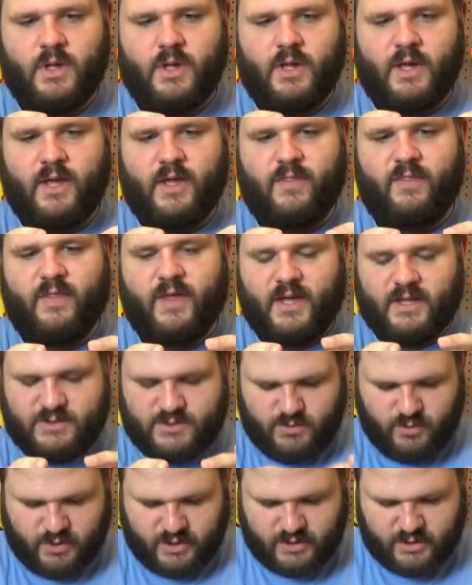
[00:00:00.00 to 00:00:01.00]
and
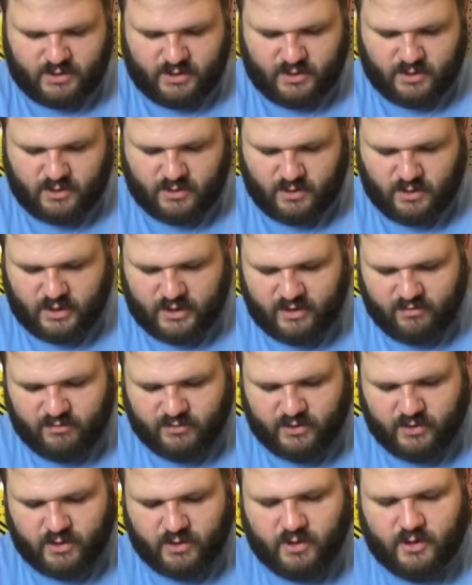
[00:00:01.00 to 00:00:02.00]
that's what the little
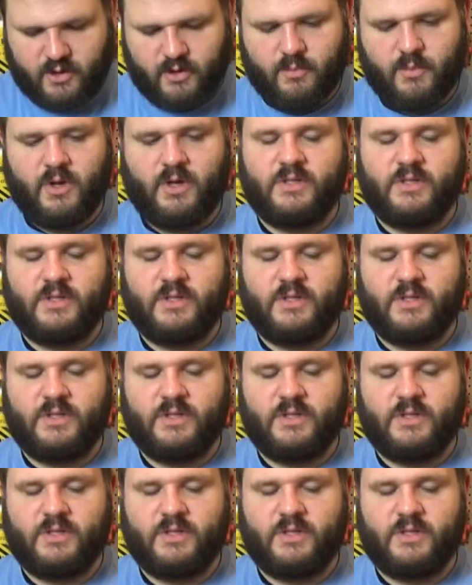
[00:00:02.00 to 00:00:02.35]
lever arm